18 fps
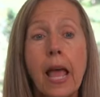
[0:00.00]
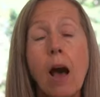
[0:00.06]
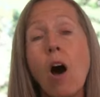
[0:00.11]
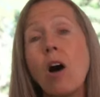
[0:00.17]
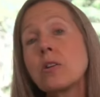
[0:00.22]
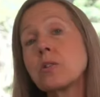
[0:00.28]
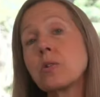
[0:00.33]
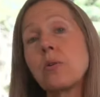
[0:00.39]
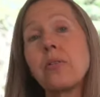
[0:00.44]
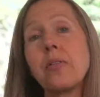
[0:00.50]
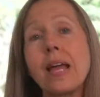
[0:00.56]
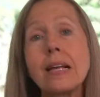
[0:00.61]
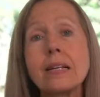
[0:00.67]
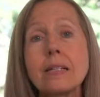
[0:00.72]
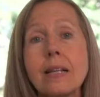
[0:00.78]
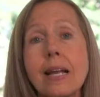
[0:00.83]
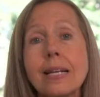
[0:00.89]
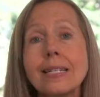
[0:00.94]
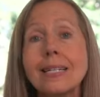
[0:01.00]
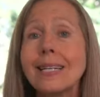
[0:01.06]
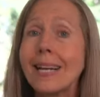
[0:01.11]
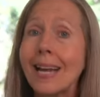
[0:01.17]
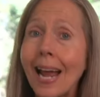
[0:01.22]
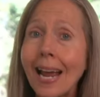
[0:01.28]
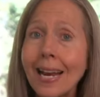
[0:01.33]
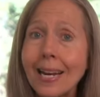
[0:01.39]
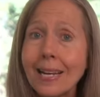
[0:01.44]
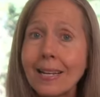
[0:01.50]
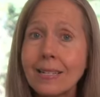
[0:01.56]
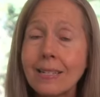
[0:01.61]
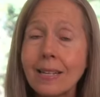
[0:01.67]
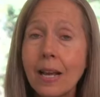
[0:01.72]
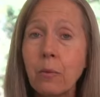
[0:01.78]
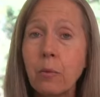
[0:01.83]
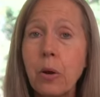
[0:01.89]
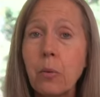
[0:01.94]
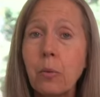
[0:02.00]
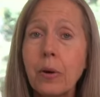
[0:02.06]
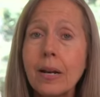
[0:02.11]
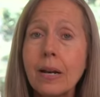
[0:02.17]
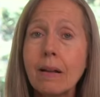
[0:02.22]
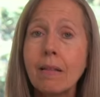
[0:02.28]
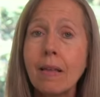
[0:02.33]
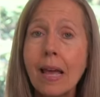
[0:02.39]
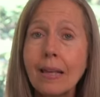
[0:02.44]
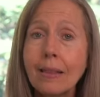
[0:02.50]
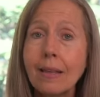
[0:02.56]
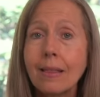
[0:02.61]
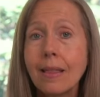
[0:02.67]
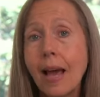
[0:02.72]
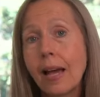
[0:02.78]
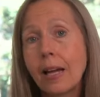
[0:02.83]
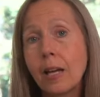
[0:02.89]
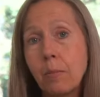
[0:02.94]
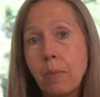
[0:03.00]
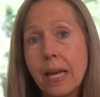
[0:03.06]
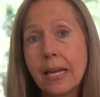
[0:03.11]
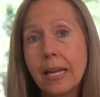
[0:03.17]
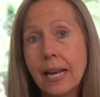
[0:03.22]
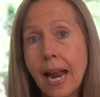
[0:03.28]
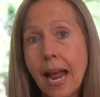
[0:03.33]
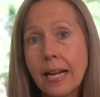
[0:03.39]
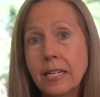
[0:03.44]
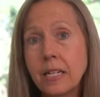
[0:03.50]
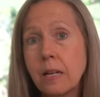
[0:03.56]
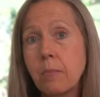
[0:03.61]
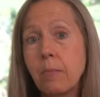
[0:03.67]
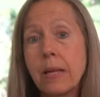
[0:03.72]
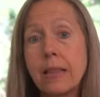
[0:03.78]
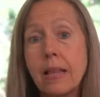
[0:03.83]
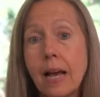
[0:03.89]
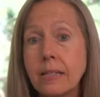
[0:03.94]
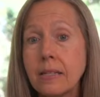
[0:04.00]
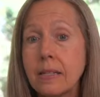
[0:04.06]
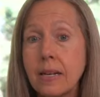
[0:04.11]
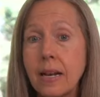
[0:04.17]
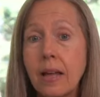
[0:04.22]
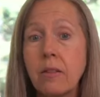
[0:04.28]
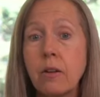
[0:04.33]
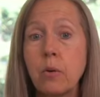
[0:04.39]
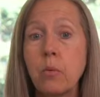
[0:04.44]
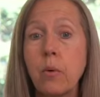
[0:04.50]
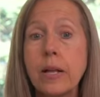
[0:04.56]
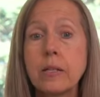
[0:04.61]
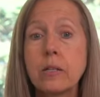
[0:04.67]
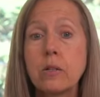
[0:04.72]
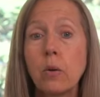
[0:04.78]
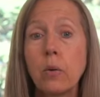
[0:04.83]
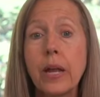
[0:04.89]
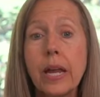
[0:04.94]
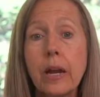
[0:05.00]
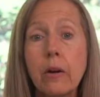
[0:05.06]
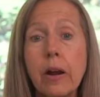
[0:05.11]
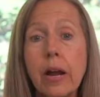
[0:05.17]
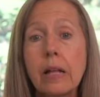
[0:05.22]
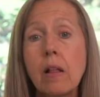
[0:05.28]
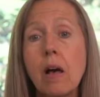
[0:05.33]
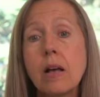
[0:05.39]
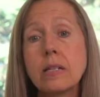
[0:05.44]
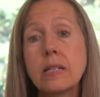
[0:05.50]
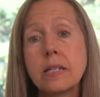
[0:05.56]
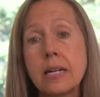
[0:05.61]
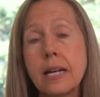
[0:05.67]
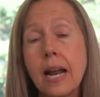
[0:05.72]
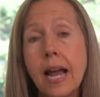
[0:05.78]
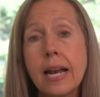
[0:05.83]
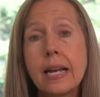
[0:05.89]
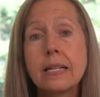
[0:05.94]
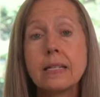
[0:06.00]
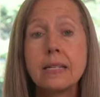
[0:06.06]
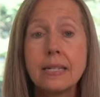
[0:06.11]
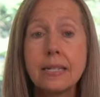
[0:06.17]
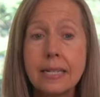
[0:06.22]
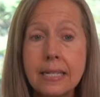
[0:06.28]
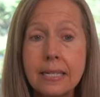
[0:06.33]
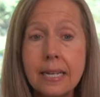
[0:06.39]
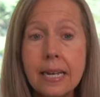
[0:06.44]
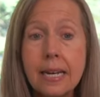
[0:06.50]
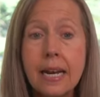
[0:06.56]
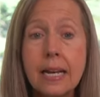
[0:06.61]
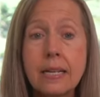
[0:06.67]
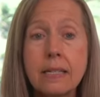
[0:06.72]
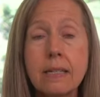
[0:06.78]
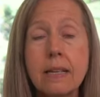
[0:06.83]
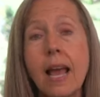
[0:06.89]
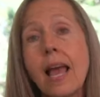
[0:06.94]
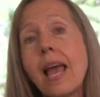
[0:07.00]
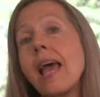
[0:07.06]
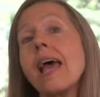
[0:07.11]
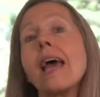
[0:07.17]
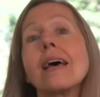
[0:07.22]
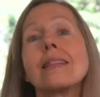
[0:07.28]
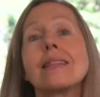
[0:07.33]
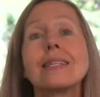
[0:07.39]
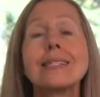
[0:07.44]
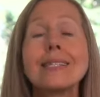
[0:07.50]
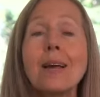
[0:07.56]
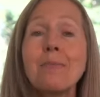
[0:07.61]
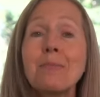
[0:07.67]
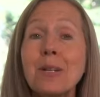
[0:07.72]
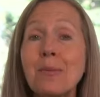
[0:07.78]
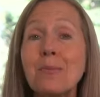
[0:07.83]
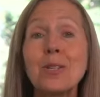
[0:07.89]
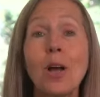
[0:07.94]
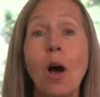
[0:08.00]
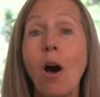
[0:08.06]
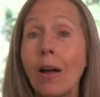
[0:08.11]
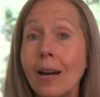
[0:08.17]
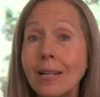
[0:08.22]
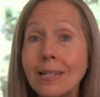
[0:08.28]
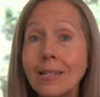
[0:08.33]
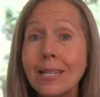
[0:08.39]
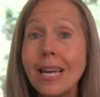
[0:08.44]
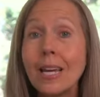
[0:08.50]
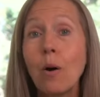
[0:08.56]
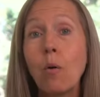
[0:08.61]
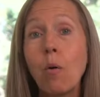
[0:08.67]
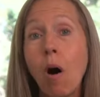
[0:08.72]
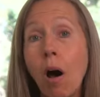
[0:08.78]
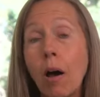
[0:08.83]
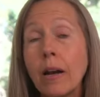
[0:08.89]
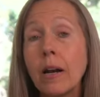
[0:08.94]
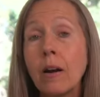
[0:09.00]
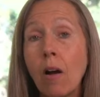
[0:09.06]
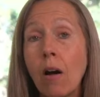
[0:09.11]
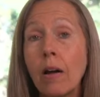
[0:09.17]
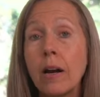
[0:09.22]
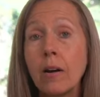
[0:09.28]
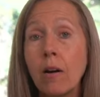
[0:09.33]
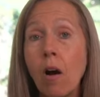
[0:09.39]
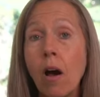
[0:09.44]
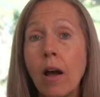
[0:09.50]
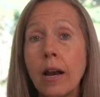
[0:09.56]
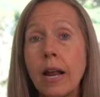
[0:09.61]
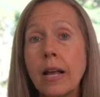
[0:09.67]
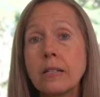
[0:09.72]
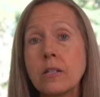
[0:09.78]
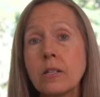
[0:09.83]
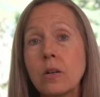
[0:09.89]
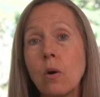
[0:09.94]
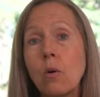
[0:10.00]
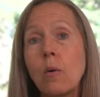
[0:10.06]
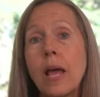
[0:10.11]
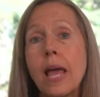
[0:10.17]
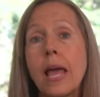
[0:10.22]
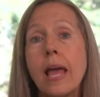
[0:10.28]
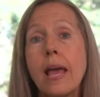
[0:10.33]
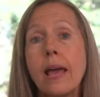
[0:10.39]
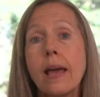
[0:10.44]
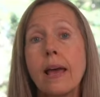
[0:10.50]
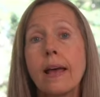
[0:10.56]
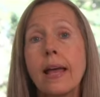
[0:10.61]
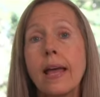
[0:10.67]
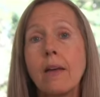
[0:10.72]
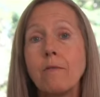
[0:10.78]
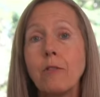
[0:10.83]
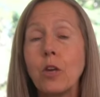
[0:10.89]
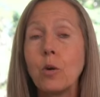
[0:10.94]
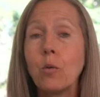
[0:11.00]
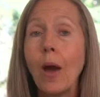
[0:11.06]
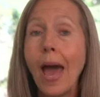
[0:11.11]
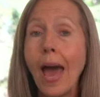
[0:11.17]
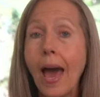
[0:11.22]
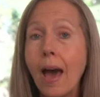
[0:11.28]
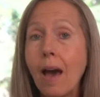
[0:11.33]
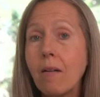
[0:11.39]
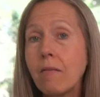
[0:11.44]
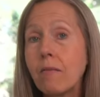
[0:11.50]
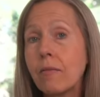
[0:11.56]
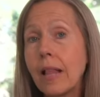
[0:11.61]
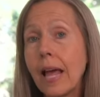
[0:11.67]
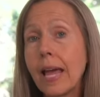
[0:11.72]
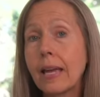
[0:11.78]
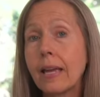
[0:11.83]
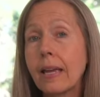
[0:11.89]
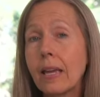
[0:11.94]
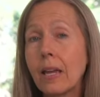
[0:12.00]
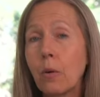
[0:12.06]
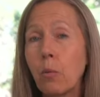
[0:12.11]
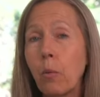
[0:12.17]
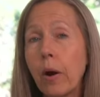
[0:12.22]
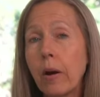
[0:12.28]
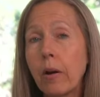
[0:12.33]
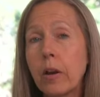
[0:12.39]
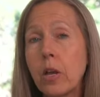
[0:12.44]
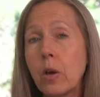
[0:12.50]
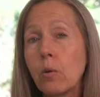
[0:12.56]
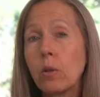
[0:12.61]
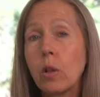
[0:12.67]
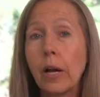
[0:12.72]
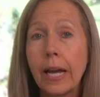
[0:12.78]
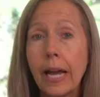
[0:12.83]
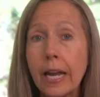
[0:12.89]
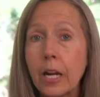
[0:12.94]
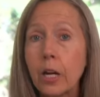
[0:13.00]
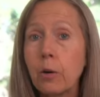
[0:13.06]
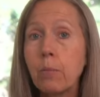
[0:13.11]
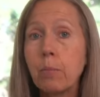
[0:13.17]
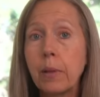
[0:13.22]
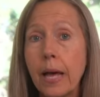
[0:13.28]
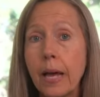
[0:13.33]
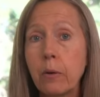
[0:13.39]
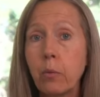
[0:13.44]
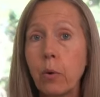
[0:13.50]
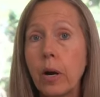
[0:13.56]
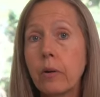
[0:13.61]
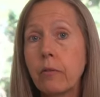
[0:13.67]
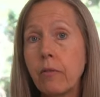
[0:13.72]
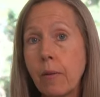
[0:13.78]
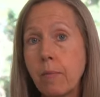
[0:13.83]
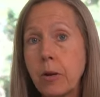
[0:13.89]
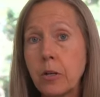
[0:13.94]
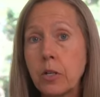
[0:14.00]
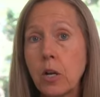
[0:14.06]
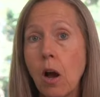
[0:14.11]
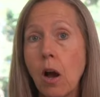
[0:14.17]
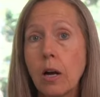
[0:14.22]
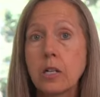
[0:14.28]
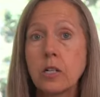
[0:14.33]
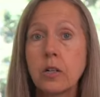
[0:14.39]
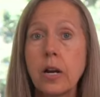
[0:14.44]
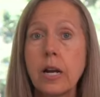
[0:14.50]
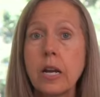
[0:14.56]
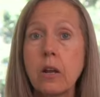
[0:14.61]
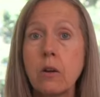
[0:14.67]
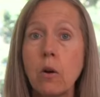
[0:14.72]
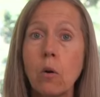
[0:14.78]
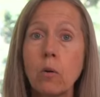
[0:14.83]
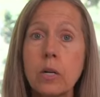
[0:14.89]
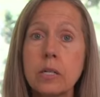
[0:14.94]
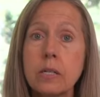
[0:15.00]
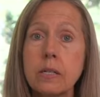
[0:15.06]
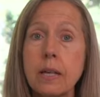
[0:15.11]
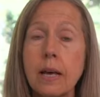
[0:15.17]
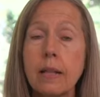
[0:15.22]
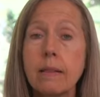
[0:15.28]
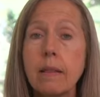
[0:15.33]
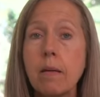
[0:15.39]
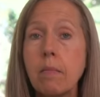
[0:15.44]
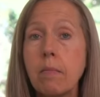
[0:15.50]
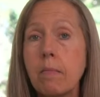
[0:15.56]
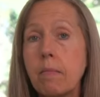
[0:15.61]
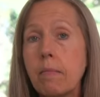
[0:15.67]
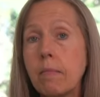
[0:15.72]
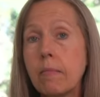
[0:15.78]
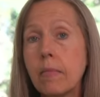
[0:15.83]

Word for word: Also things like tinnitus, like we wouldn't think that that could be connected, but that's another one. So hearing loss, tinnitus, dizziness, the symptoms honestly go on and on and on. And so if you have like where you look at your blood work from your doctor and you notice that the